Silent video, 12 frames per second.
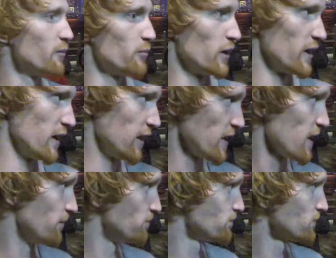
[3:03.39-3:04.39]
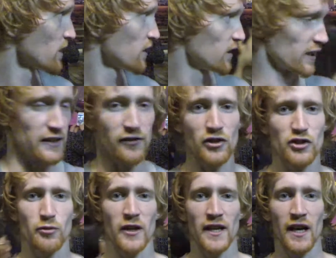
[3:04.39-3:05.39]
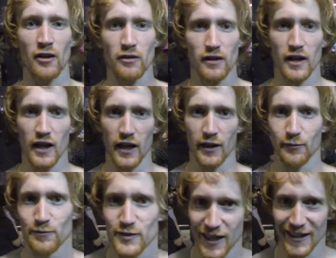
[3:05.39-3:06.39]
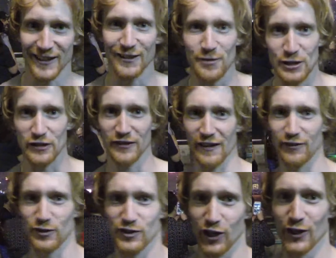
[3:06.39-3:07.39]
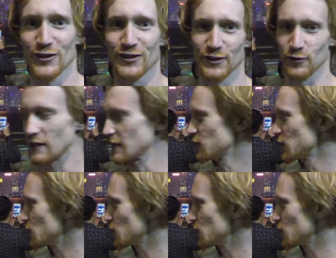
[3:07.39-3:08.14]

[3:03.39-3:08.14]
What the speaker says: But yeah, like even just right now, standing in the middle of the Avenue of Stars doing this video